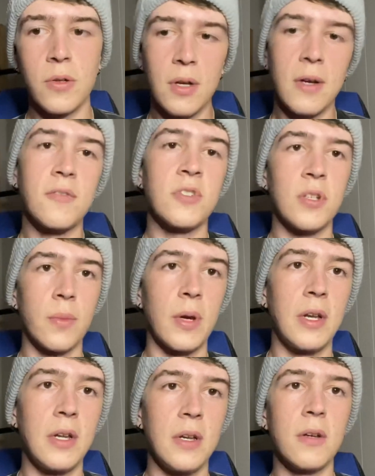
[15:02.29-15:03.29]
You have some
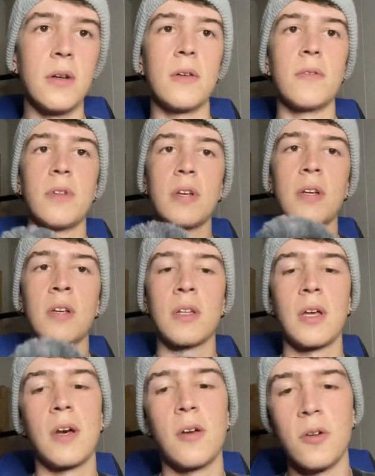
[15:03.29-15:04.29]
idea of like
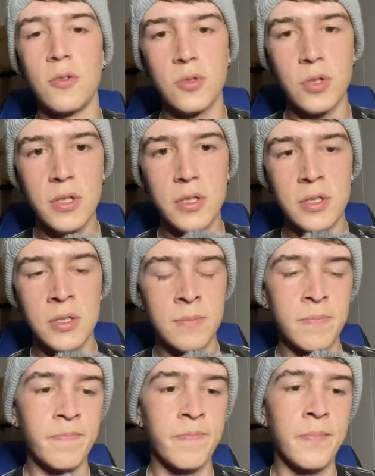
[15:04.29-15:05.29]
how to do tricks,
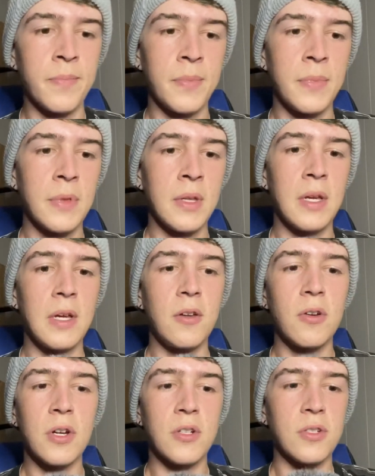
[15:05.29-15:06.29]
and you're
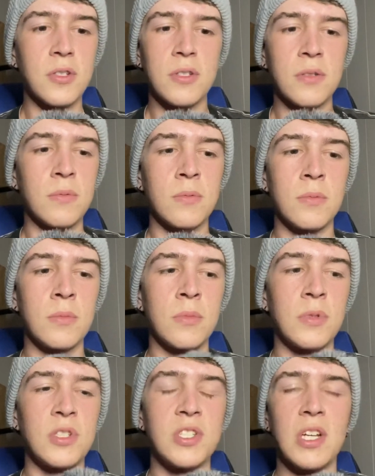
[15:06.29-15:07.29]
not just
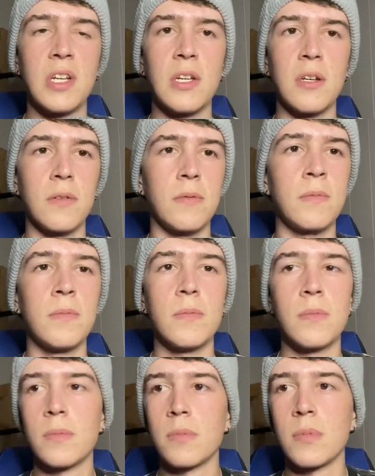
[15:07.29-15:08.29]
sending
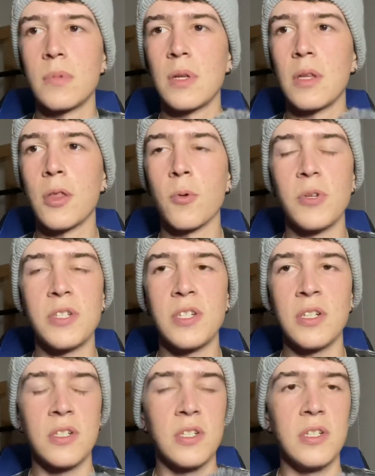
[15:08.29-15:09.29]

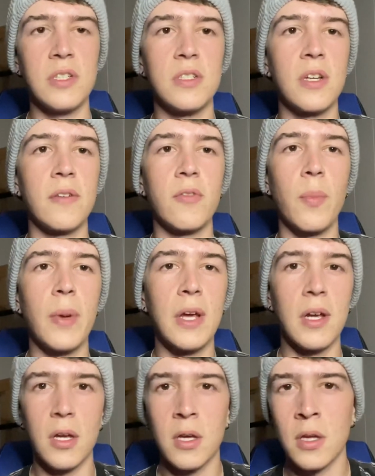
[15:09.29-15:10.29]
360s out of a
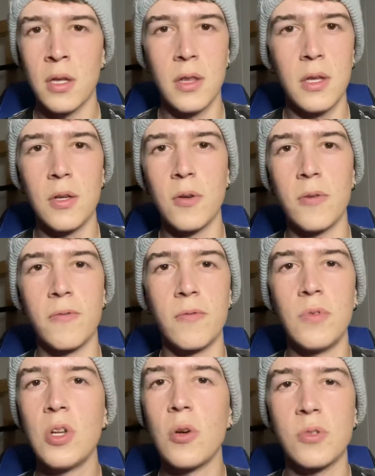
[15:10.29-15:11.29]
bank that you have
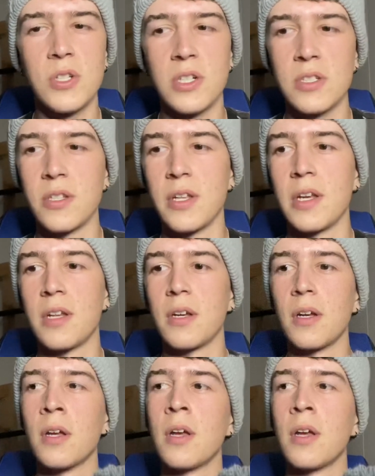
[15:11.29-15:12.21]
no chance of landing,